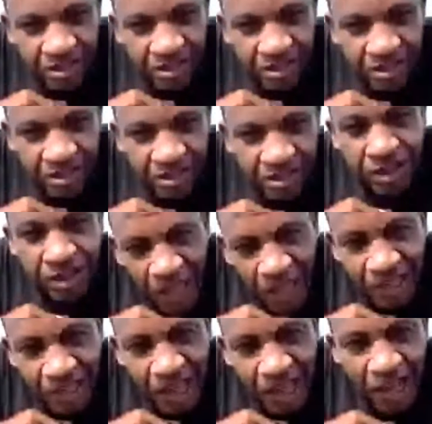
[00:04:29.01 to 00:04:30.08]
Black
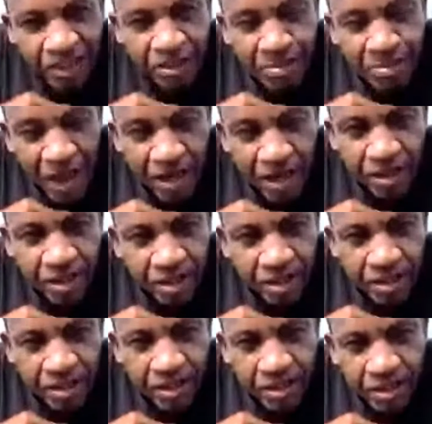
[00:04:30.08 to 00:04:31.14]
Lives Matter.
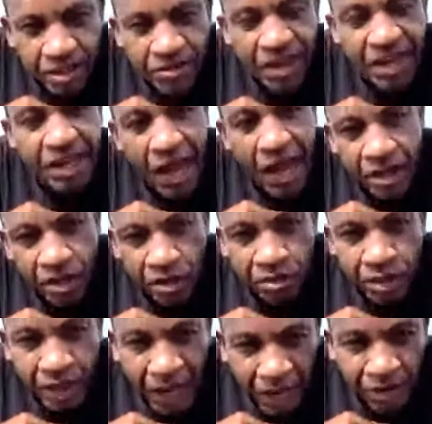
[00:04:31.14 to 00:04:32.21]
You ain't got no
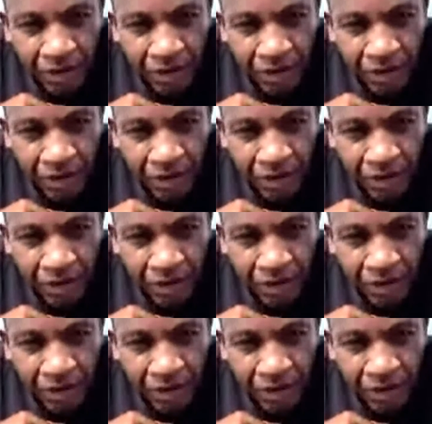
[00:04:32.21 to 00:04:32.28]
life.